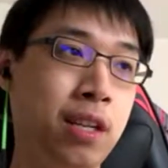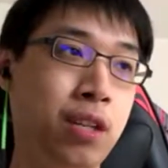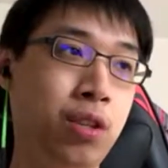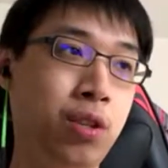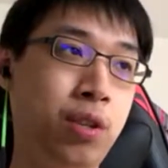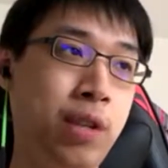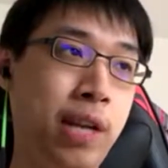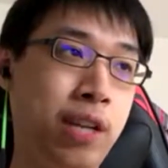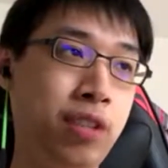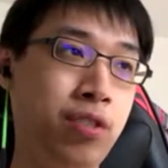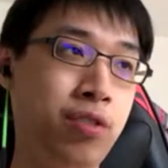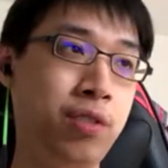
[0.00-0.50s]
You
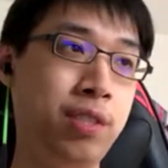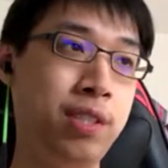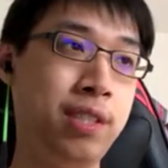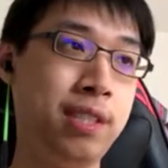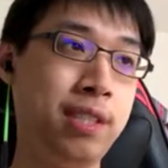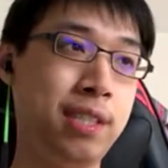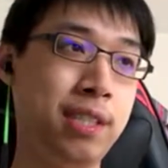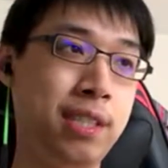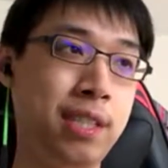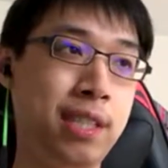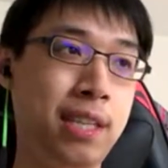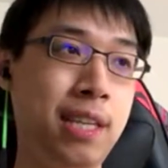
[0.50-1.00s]
can actually
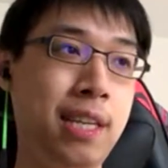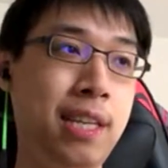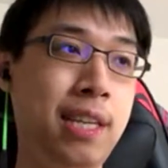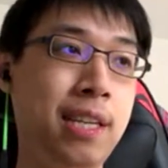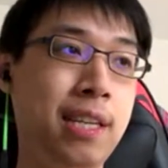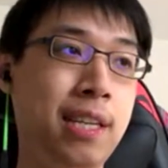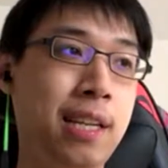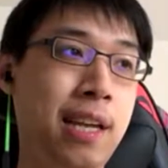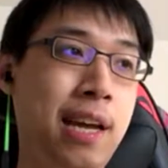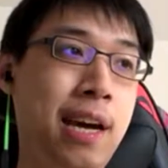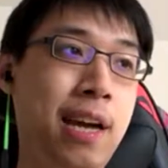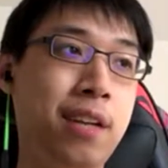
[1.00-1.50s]

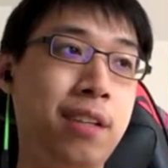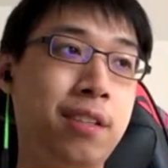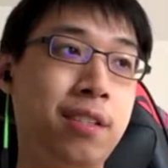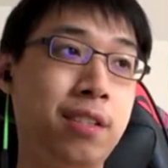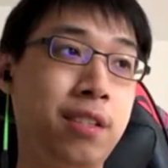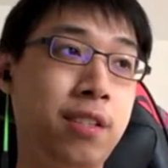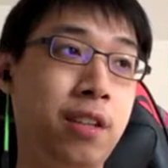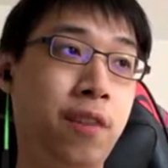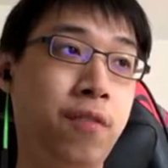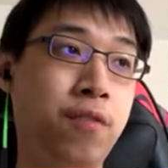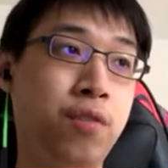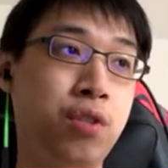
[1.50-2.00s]
see a lot of
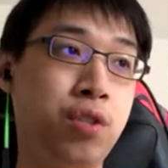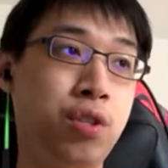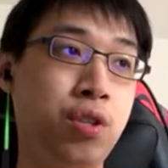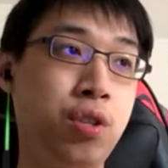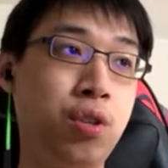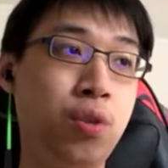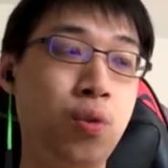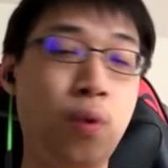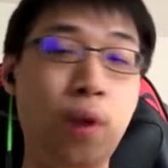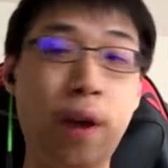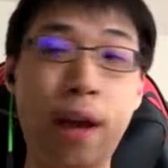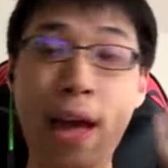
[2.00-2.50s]
stuff
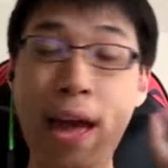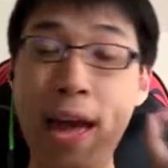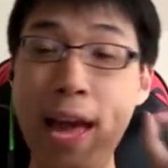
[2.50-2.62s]
too,